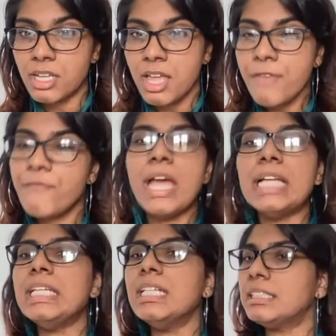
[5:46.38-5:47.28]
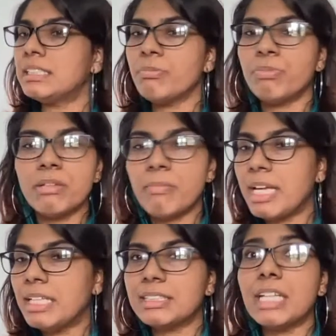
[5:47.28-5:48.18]
Failure simply
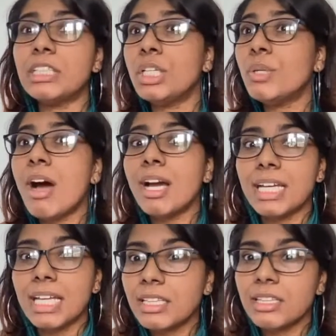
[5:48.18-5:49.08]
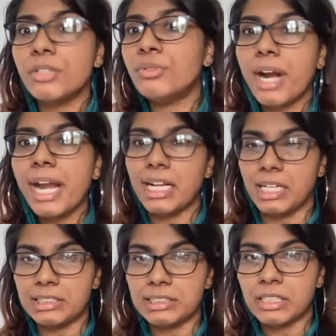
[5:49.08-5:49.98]
means that you are in the
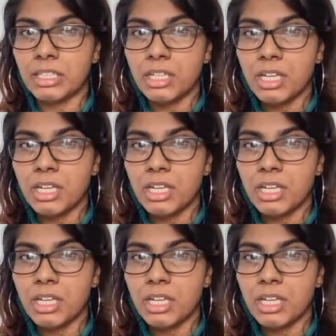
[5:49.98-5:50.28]
race.